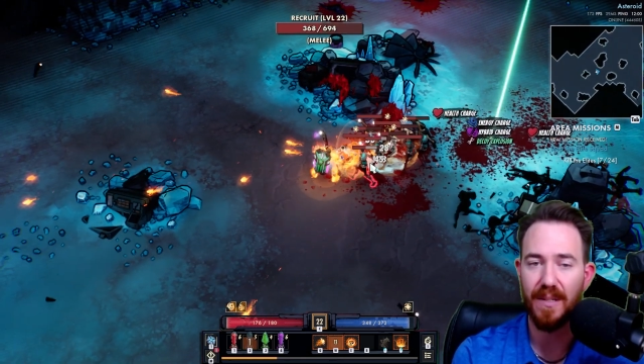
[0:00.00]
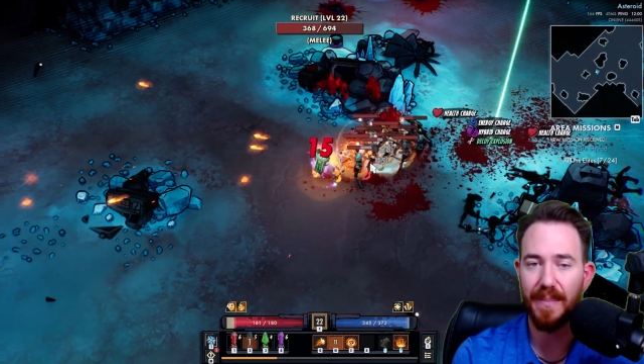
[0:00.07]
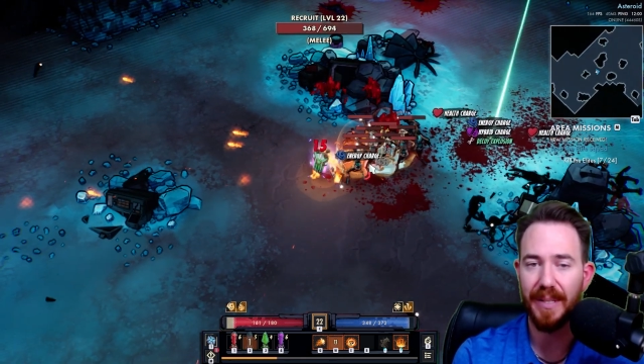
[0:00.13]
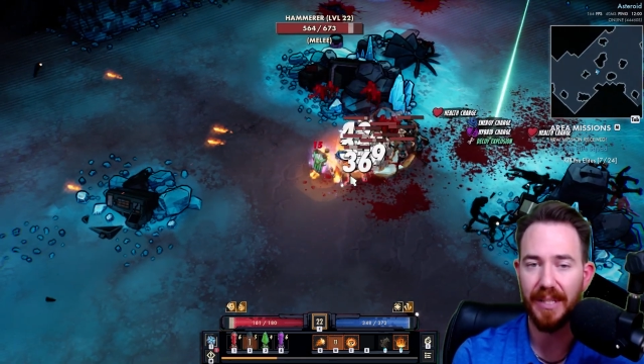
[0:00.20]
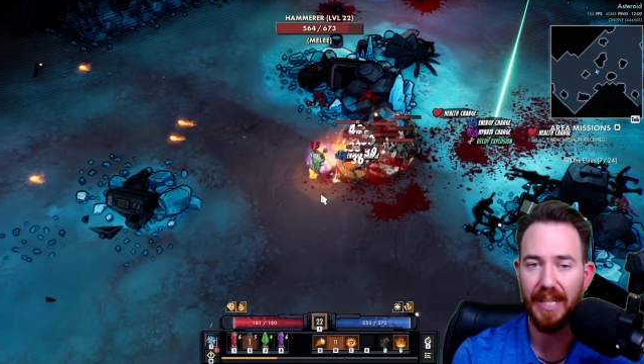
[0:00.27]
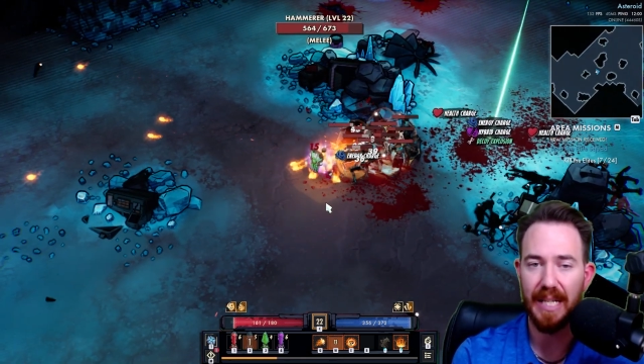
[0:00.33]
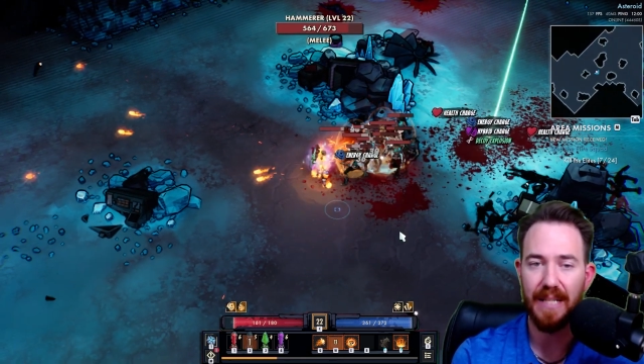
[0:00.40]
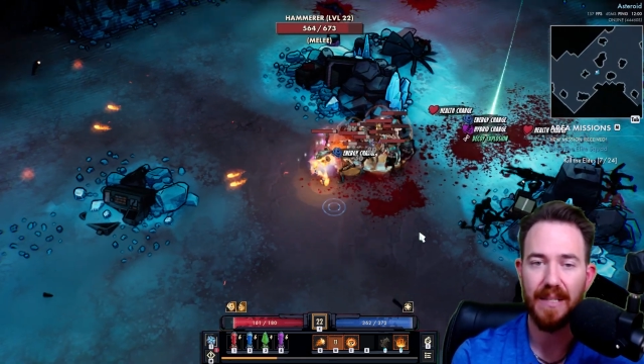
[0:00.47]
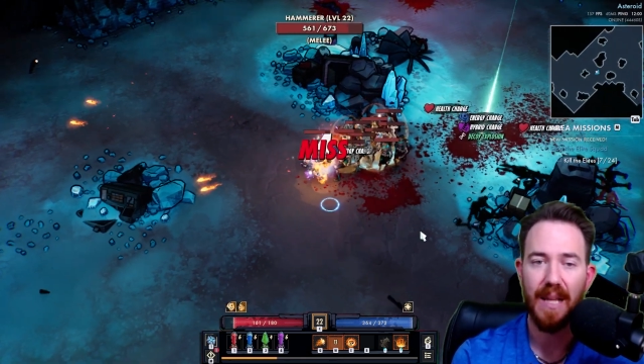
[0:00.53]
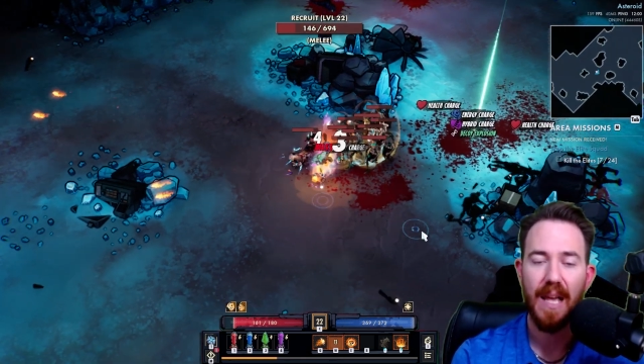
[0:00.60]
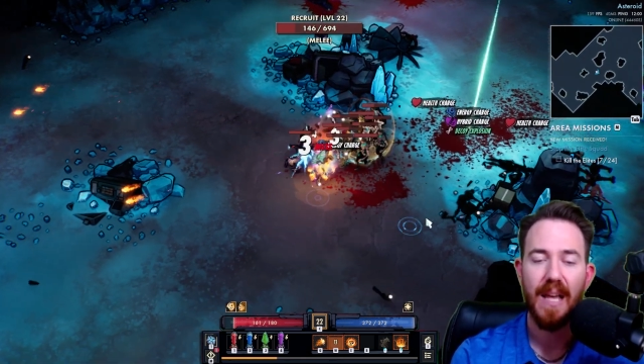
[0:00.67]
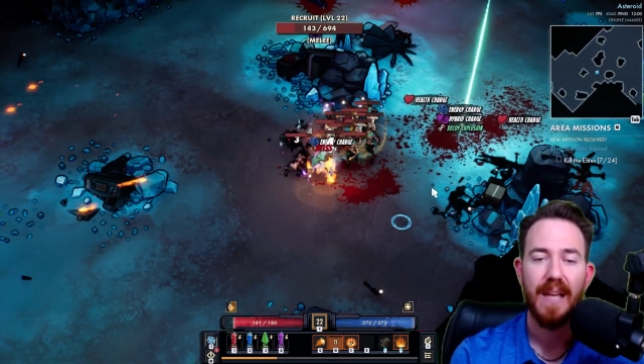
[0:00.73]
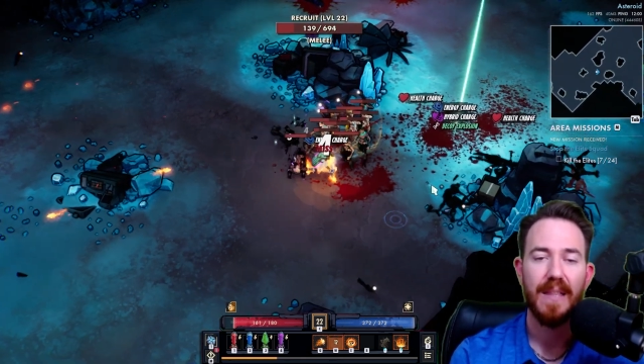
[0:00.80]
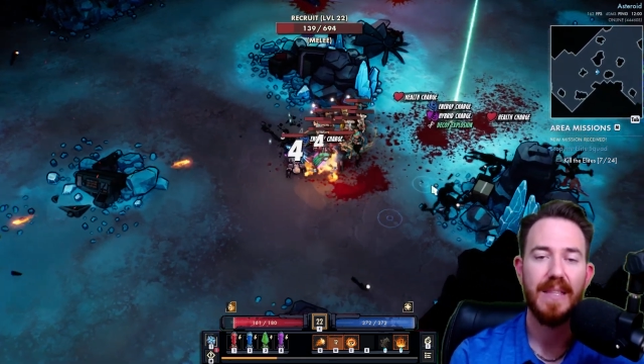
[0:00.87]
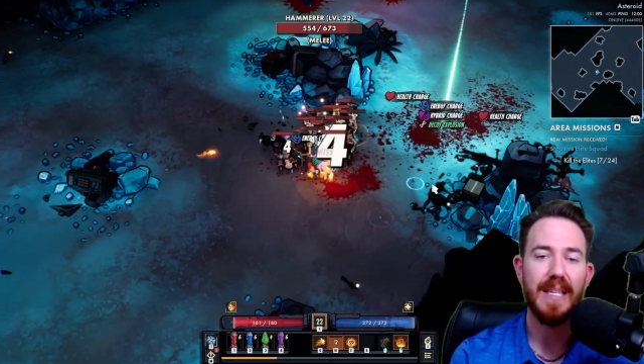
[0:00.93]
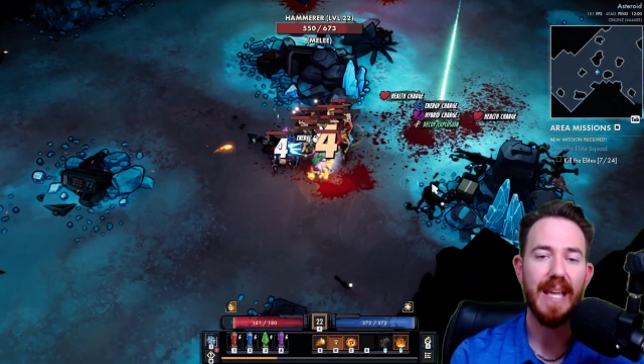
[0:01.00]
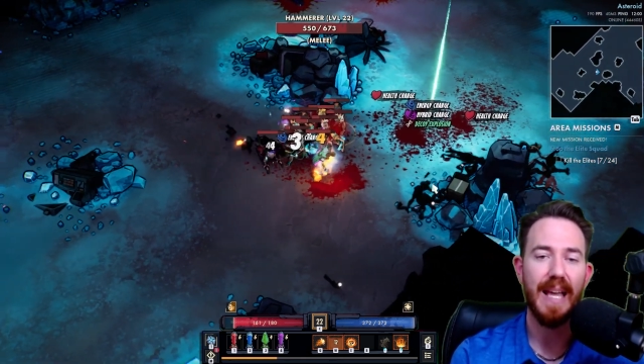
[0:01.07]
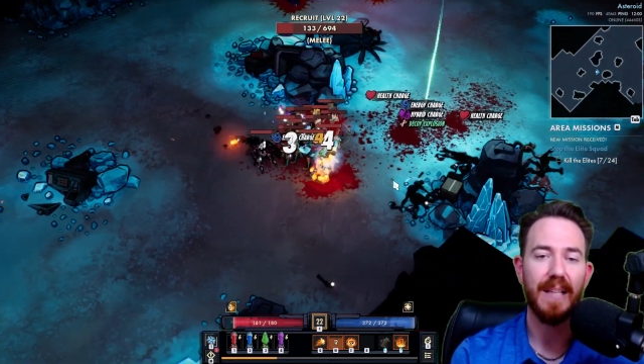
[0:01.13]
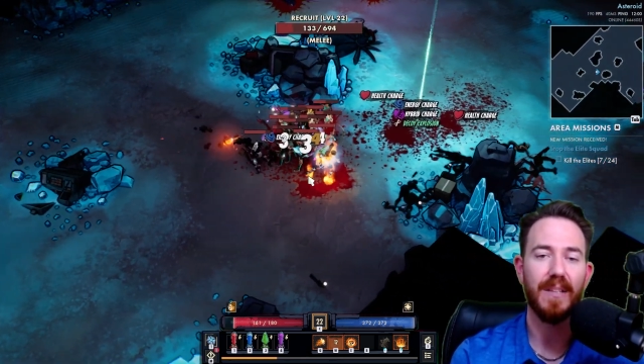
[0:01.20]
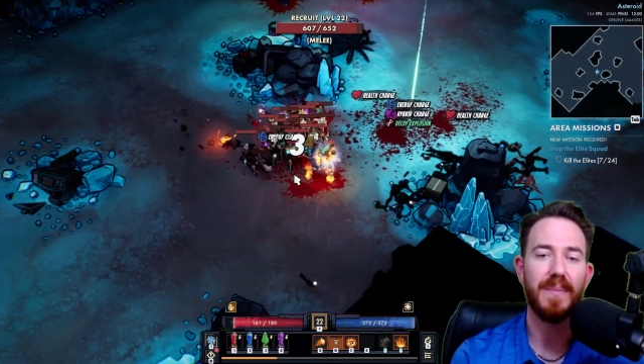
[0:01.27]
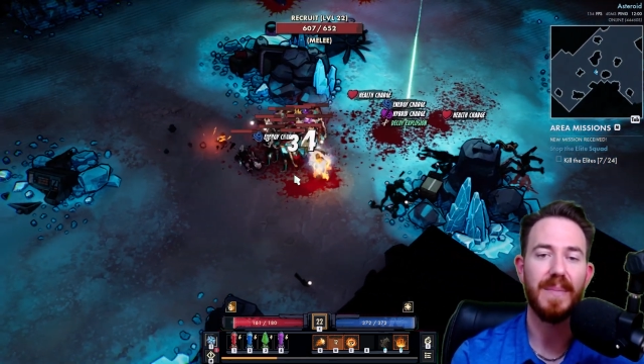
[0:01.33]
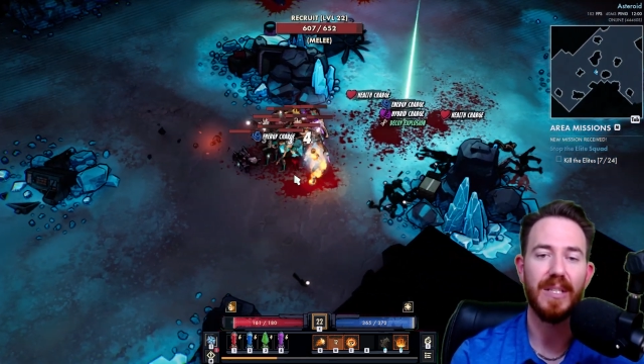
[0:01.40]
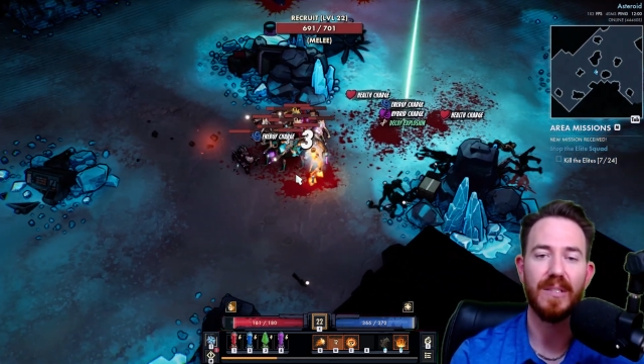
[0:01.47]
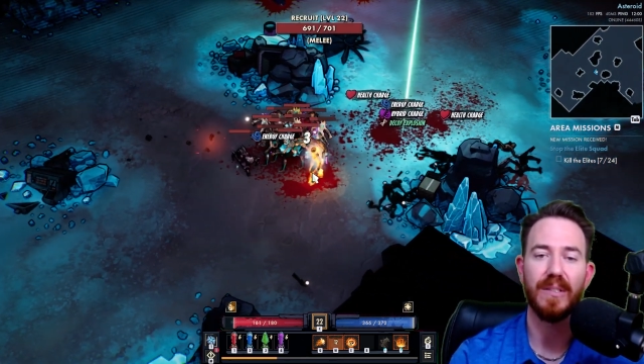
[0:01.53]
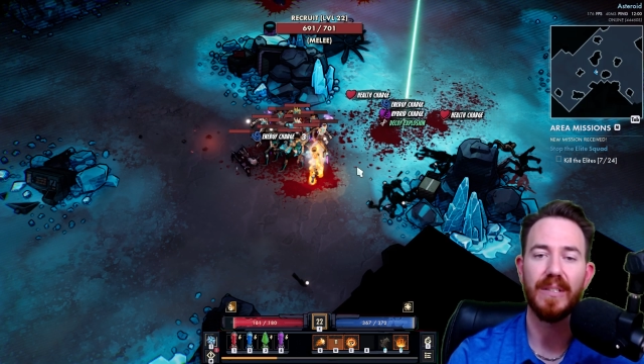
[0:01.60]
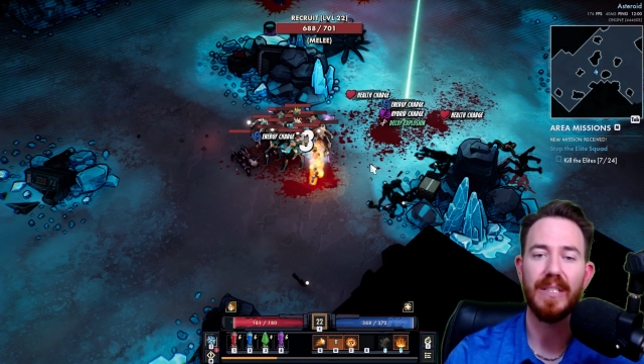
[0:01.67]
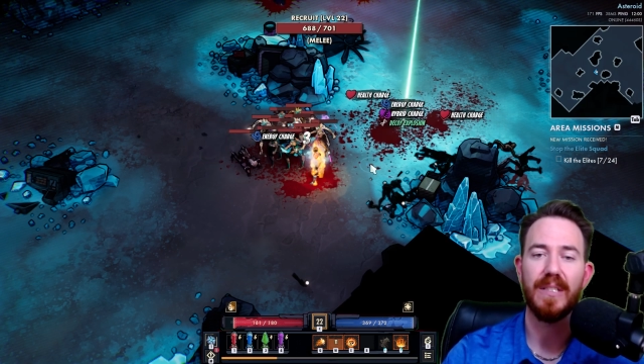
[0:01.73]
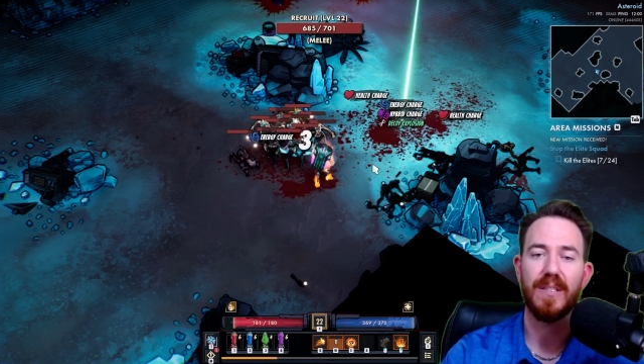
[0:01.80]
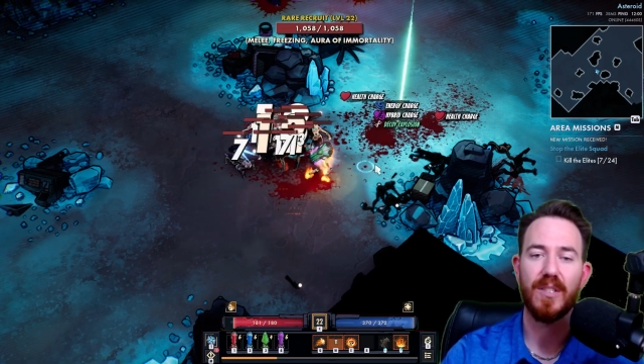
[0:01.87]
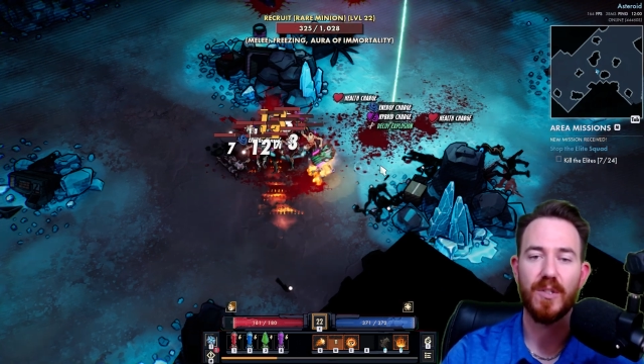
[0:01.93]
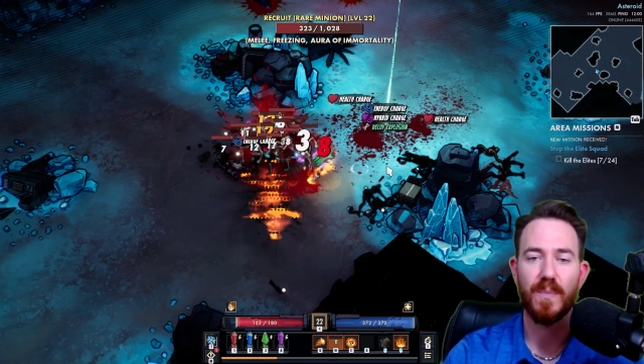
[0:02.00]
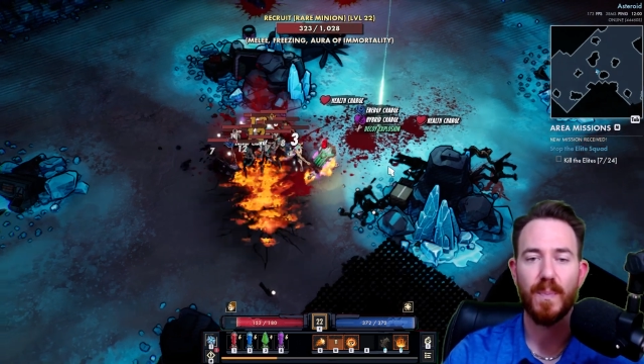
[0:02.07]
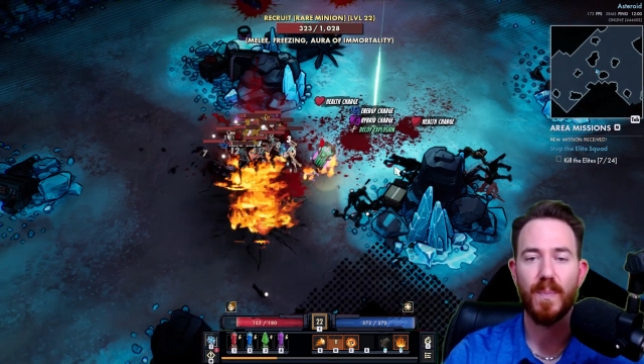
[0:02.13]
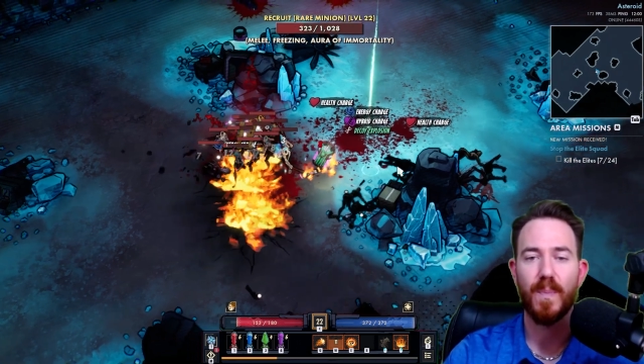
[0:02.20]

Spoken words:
abilities, the Elementalists,